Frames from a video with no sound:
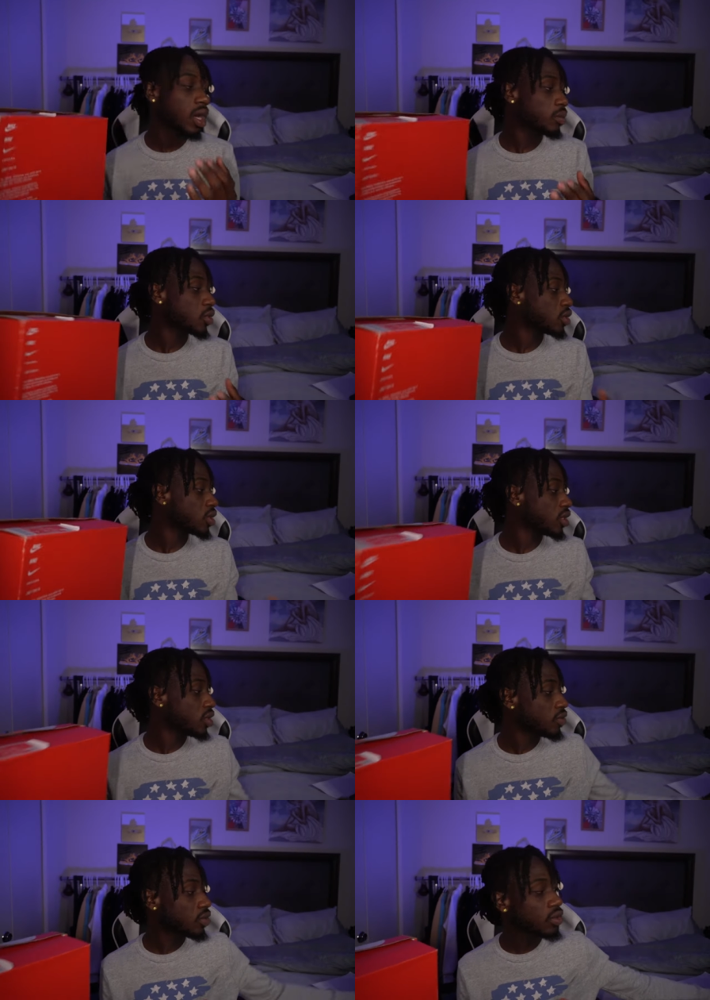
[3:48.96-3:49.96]
I'm going to
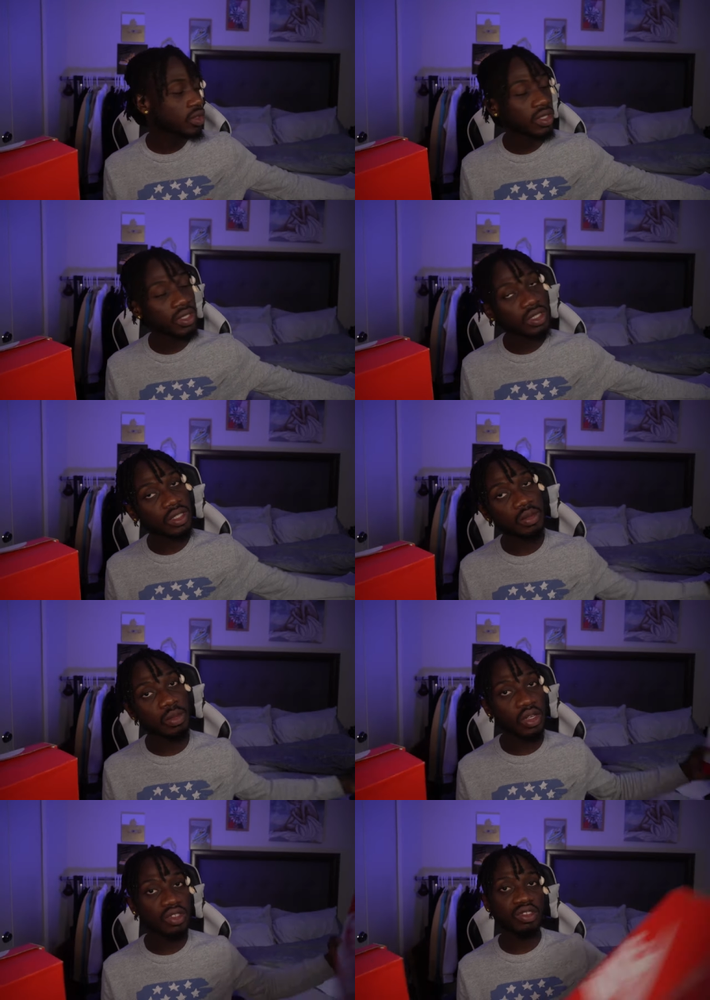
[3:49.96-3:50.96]
give you, you see this
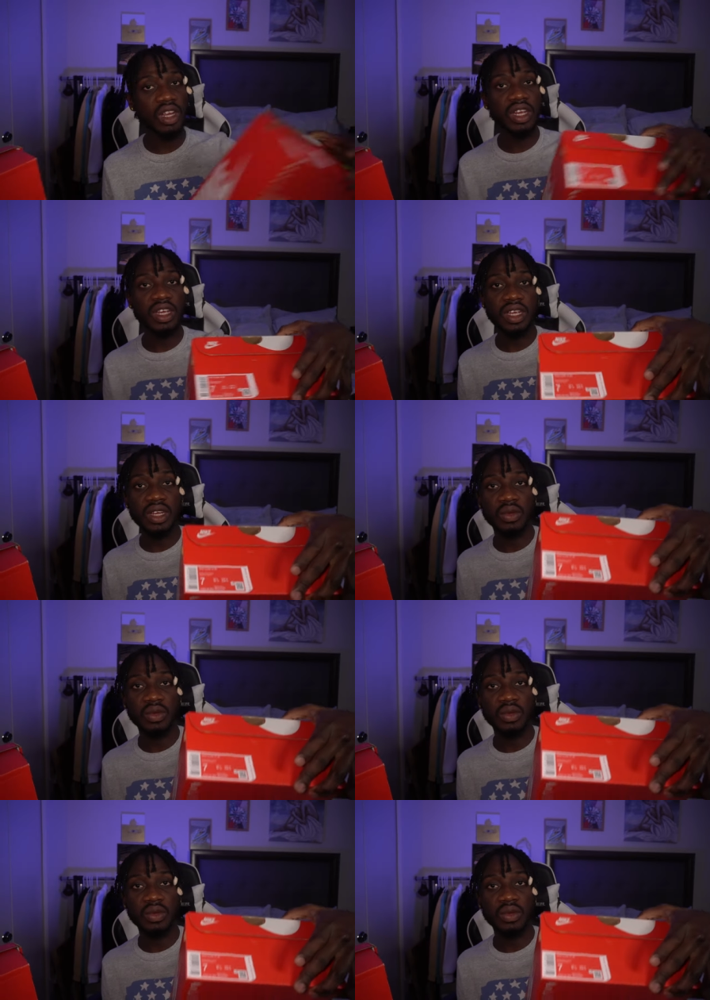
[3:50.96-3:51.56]
box right here,